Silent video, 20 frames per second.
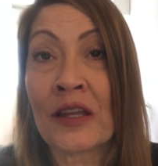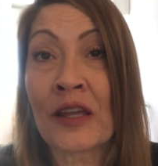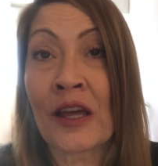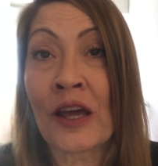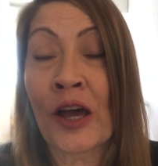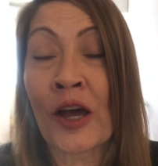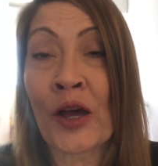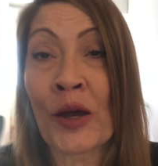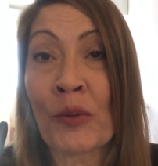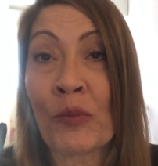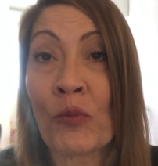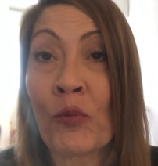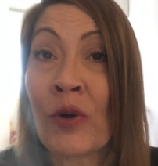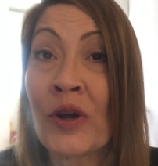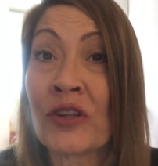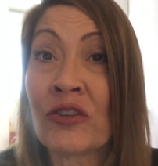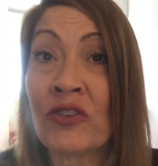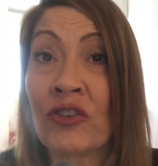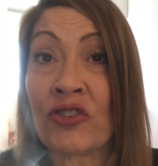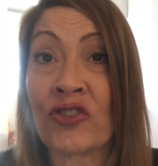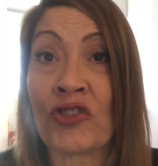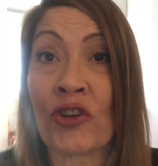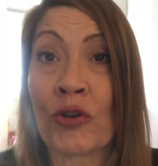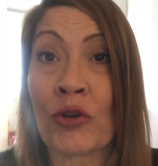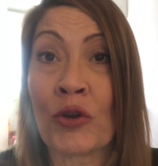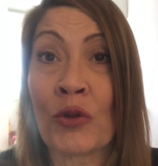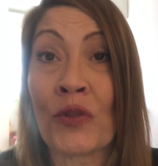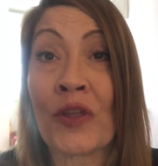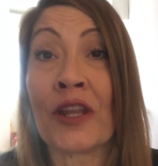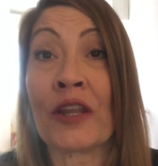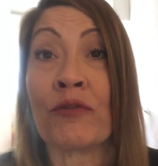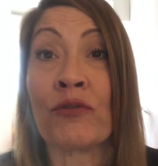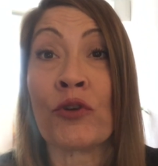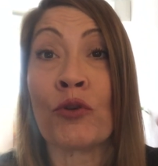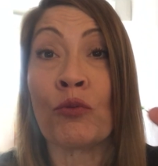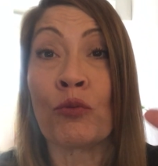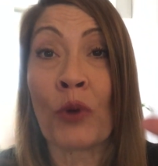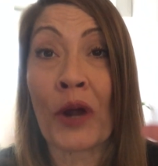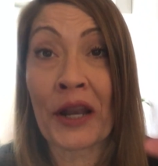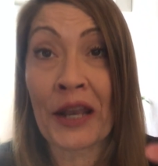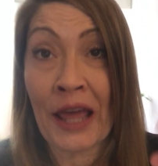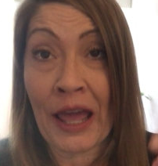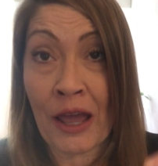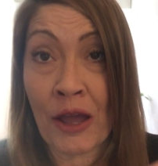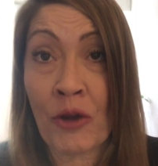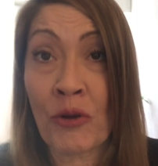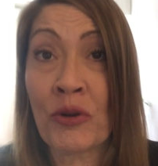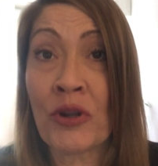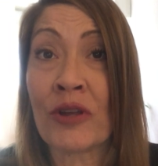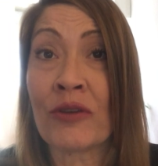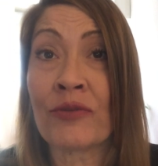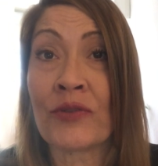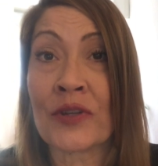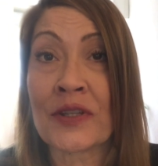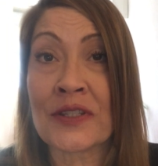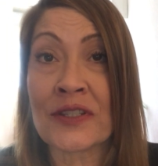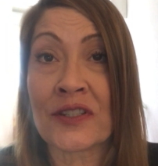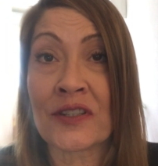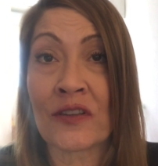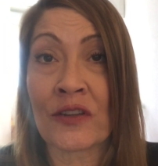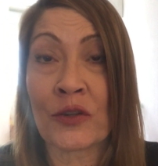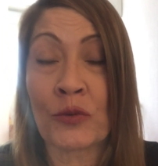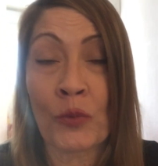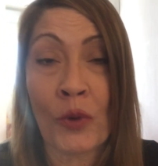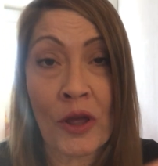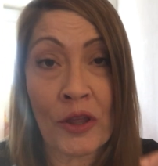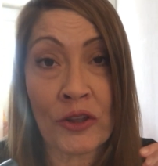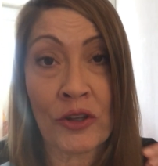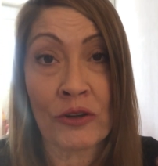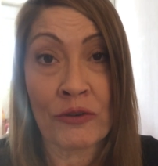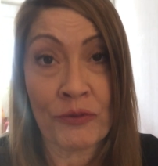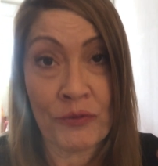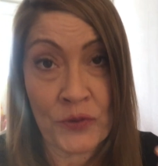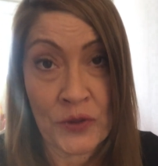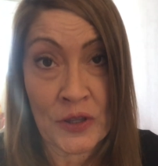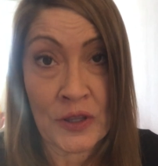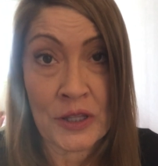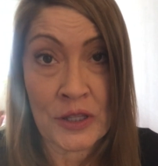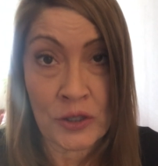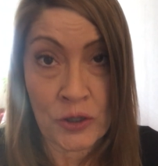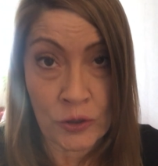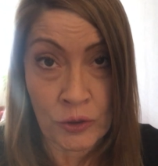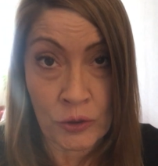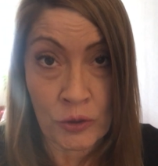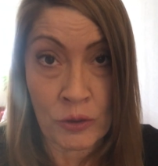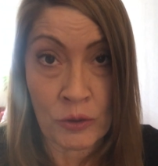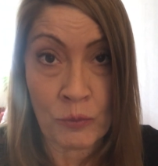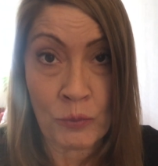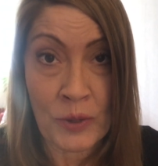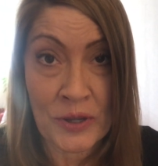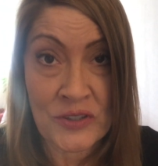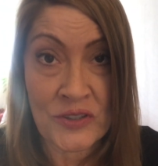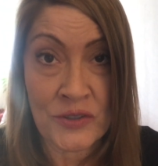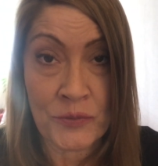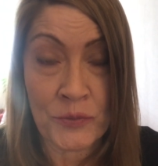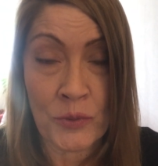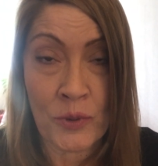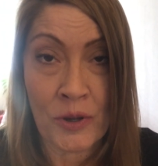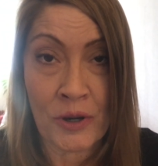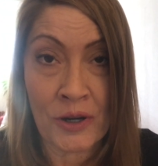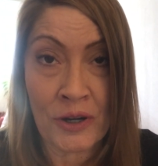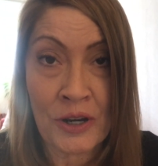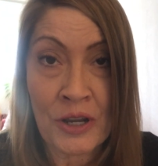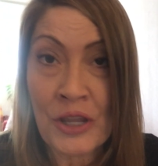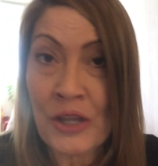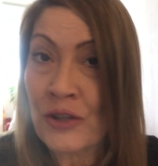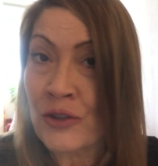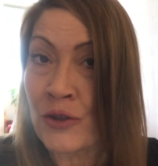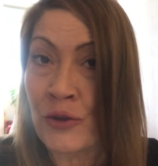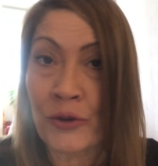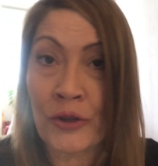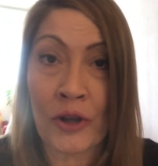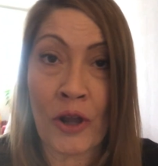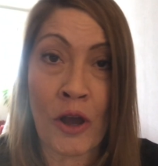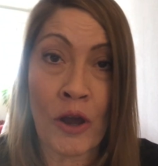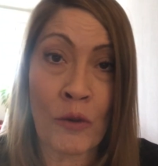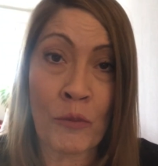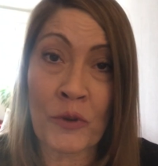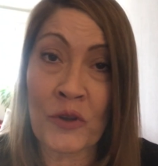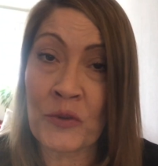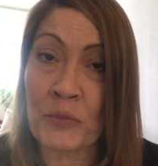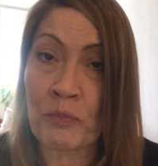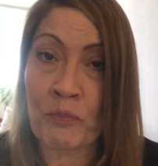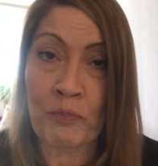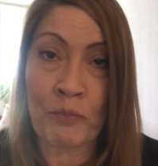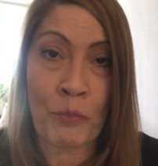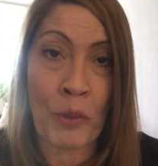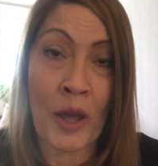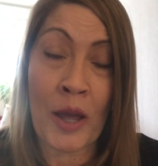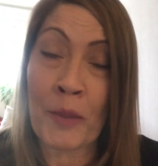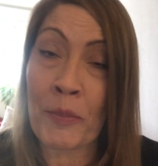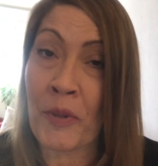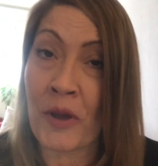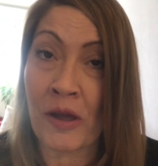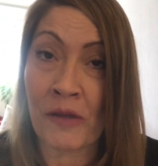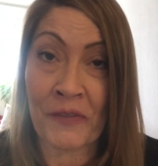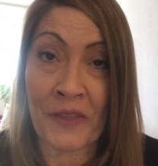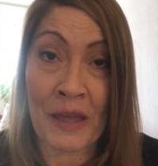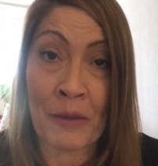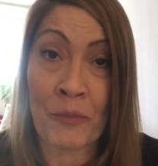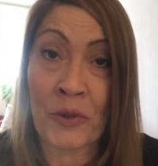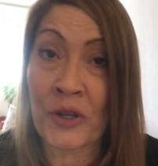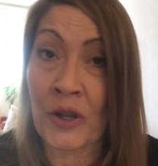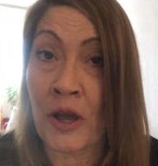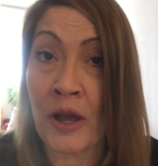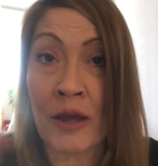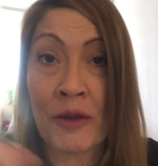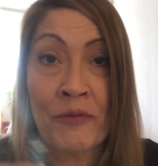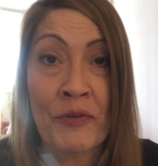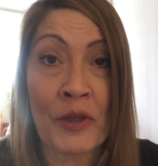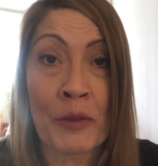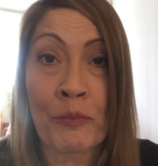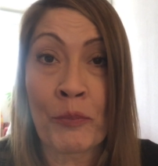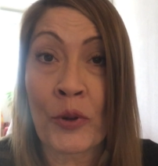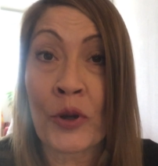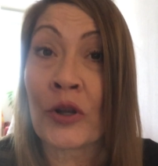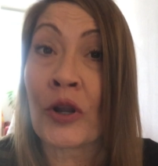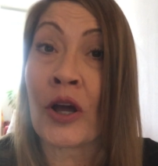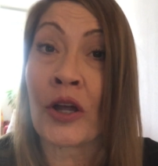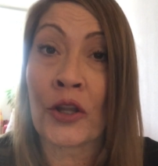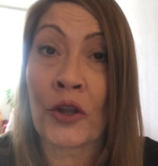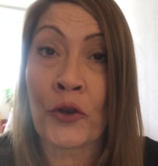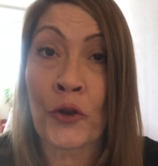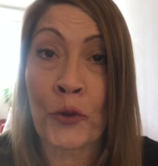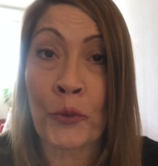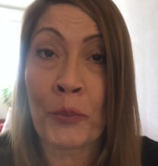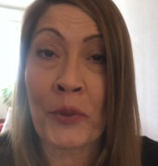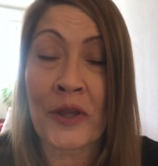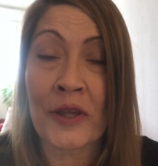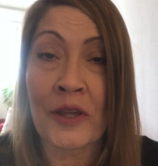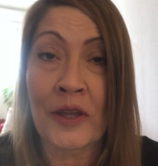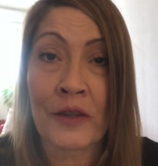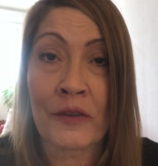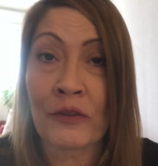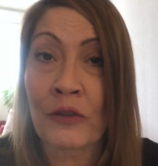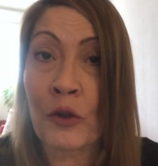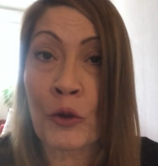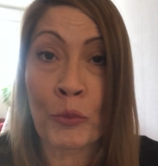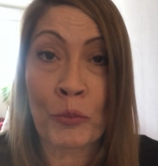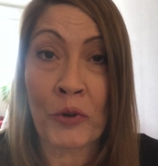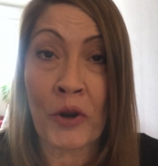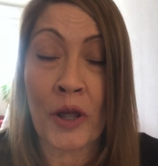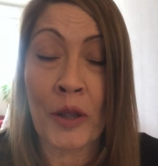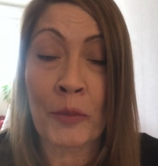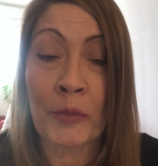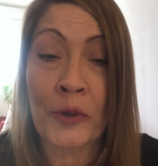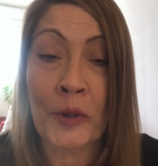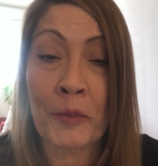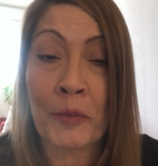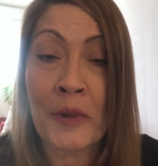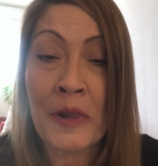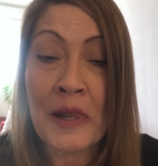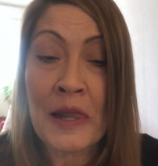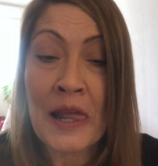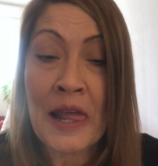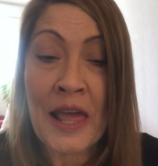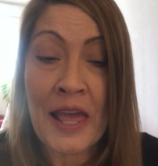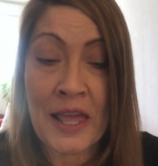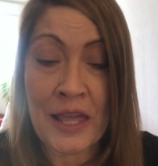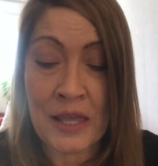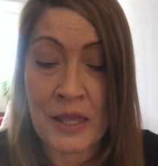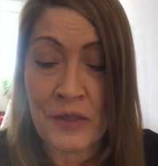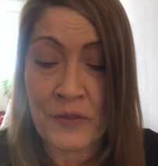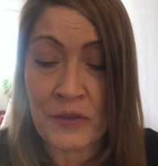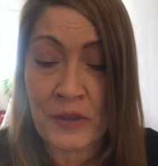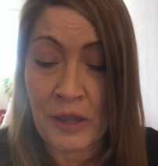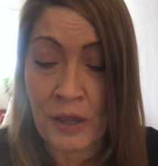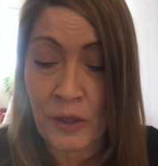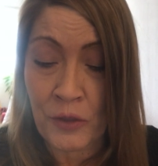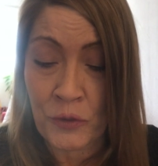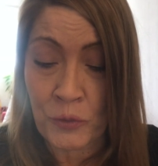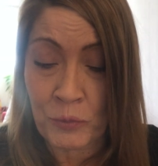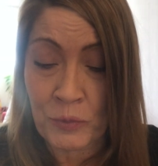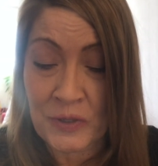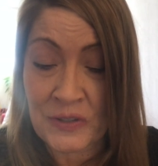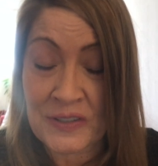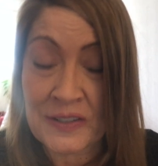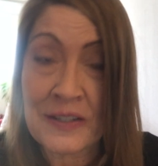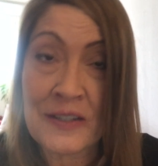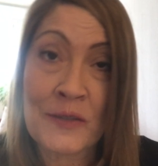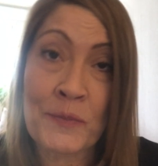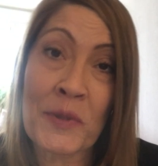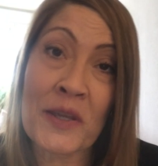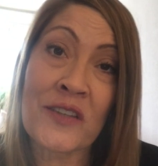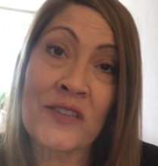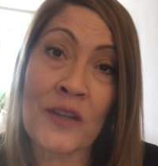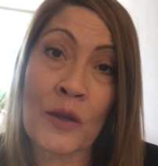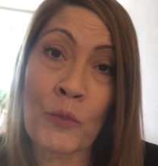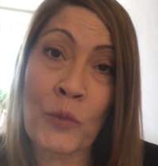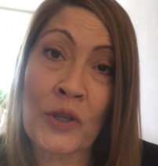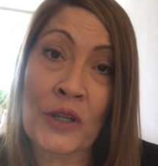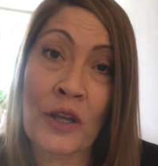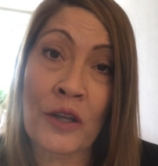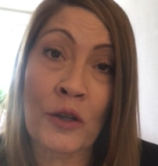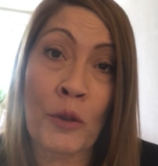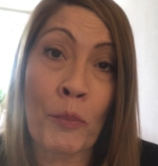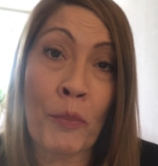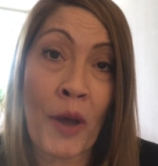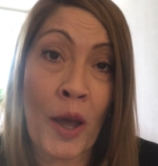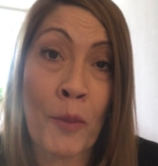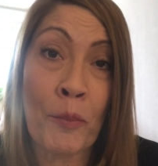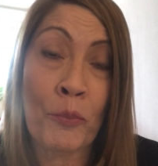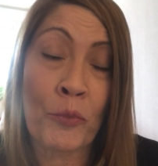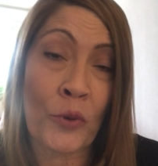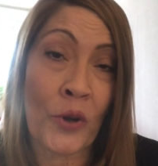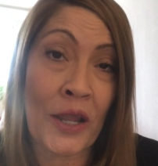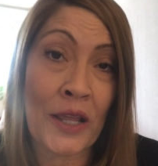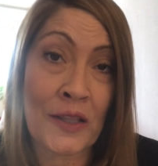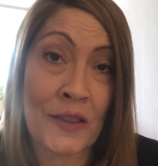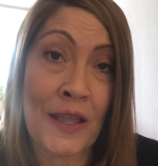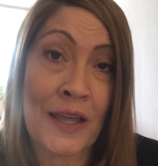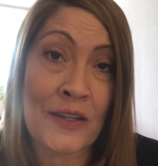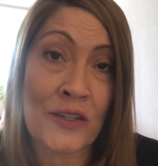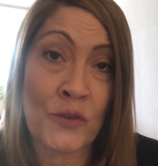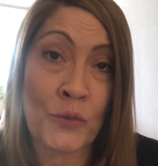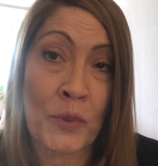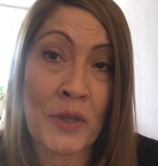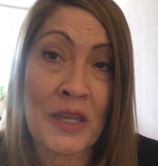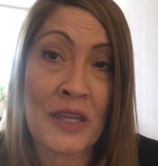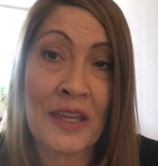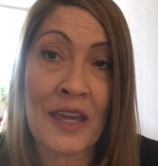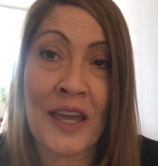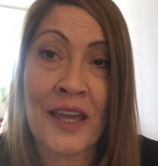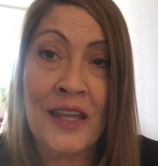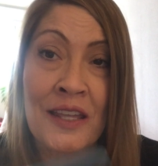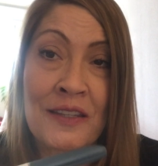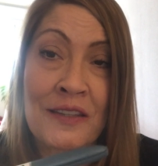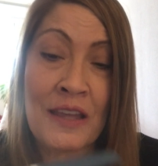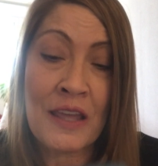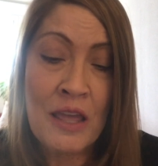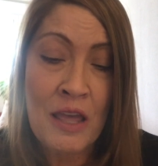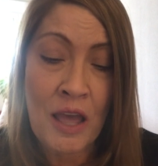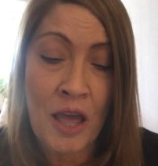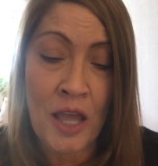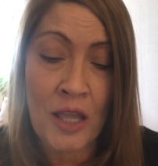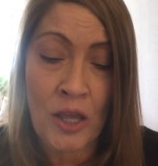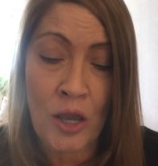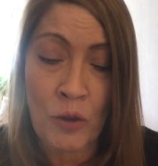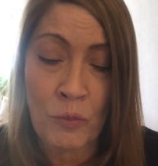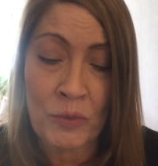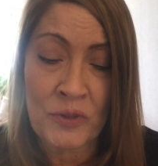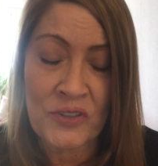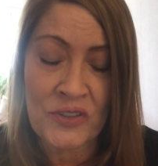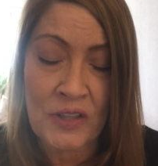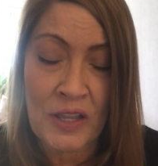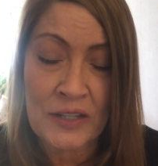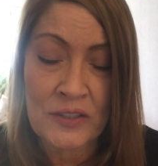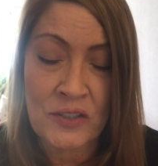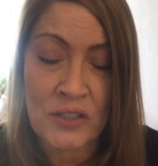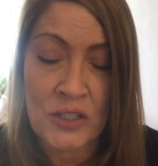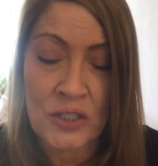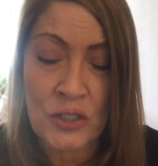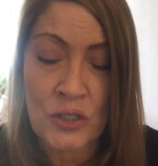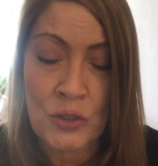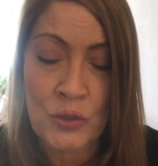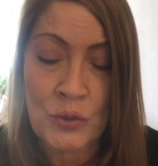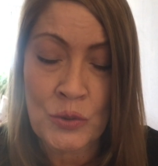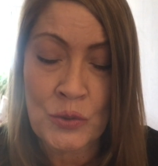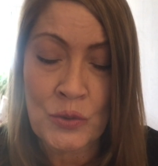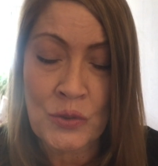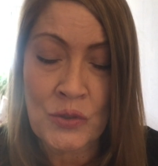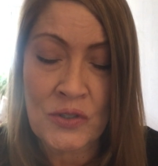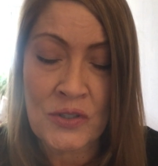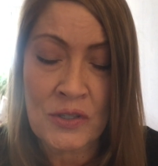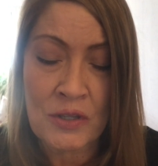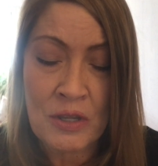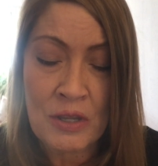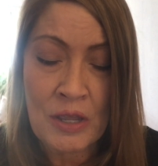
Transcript: One to show you that if you run out of insulin while you're filling your reservoir, you could always pop that one off and put on a new pen, no problem. And the other reason is because I went on a pump break last week, and I always like to use